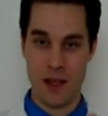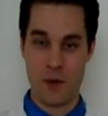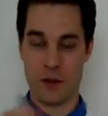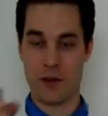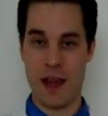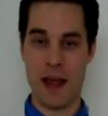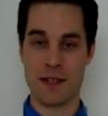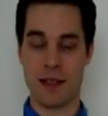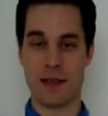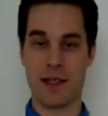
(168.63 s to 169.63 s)
with your
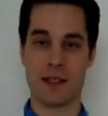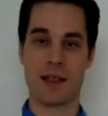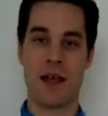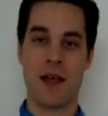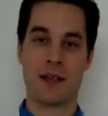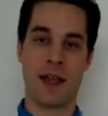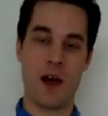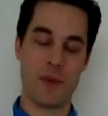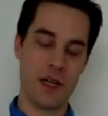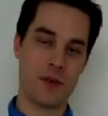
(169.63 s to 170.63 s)
hands like this to
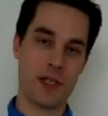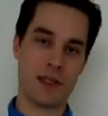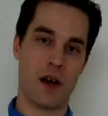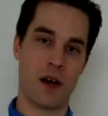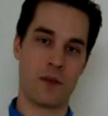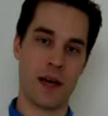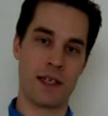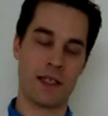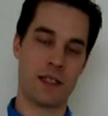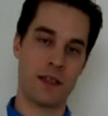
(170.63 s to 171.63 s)
help increase the heart
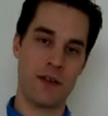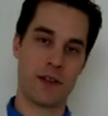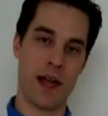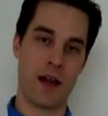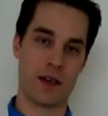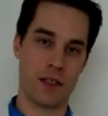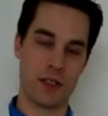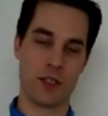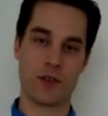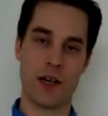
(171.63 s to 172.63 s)
rate, to deliver that
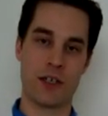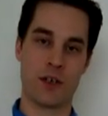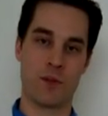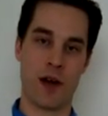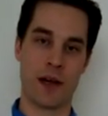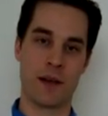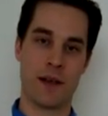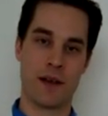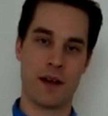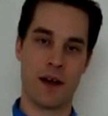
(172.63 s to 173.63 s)
oxygen straight to your brain
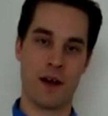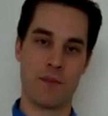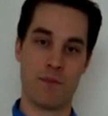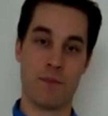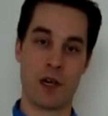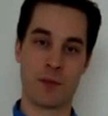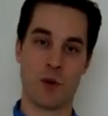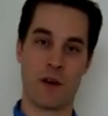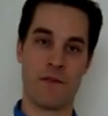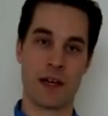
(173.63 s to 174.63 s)
much
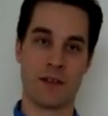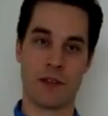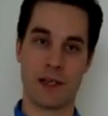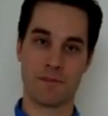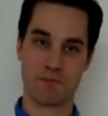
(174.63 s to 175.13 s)
more effectively.